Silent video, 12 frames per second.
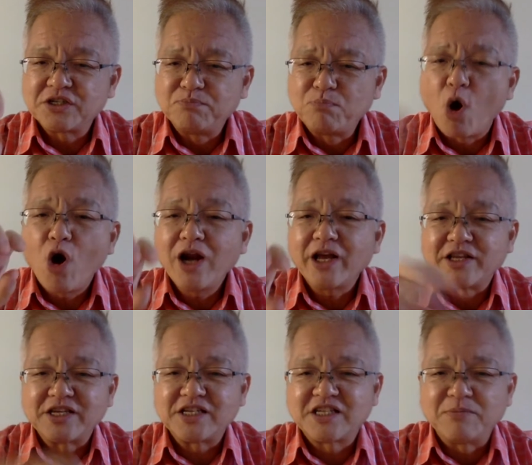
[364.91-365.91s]
boil
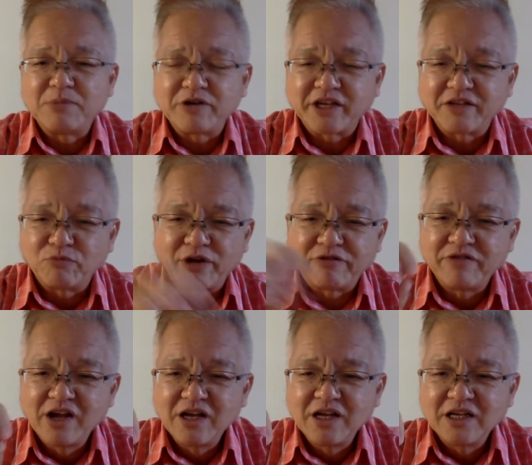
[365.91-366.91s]
and simmer it with
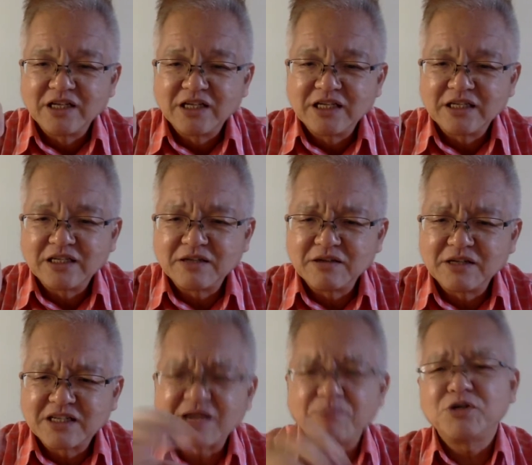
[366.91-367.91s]

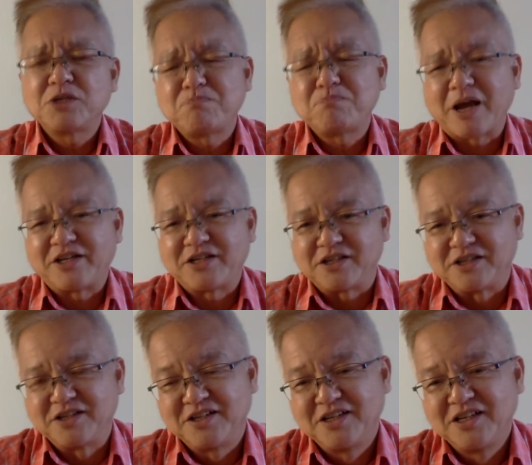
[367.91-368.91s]
some
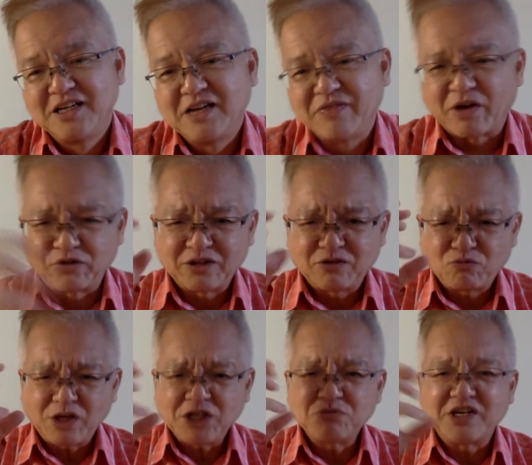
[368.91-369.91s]
spices. Now,
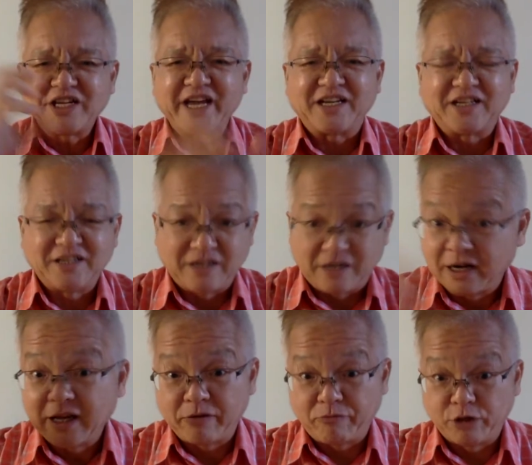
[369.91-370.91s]
what you will get,
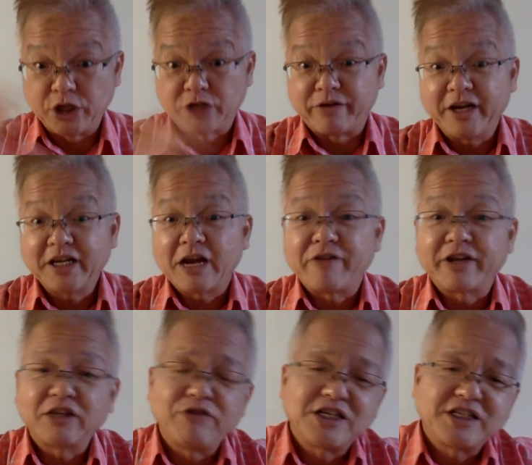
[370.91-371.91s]
which is very
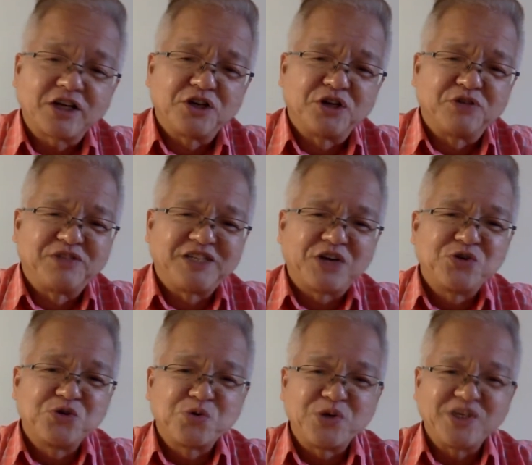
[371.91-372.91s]
characteristic of
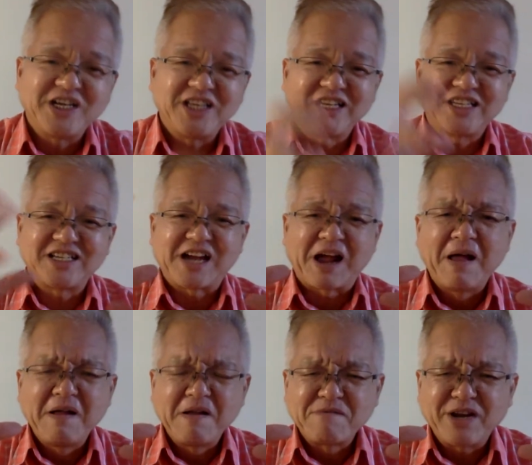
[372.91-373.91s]
Jiangsu cuisine, it is a
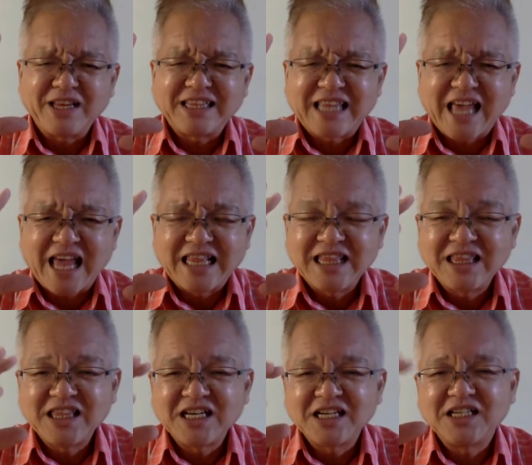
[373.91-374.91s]

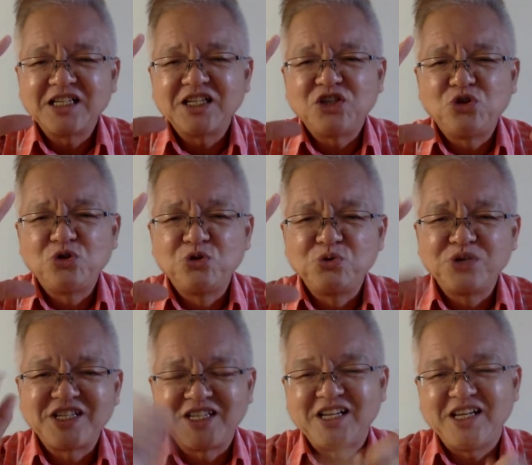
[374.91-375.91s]
tender,
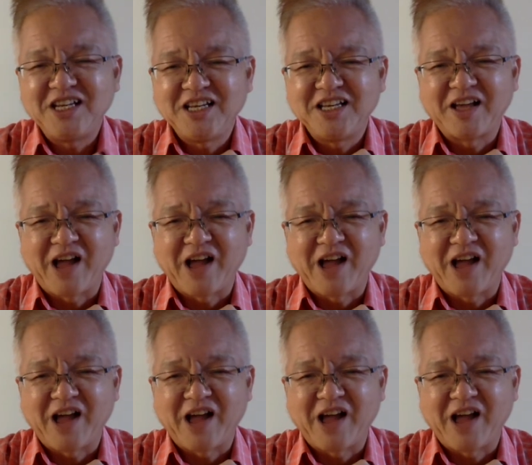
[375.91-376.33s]
juicy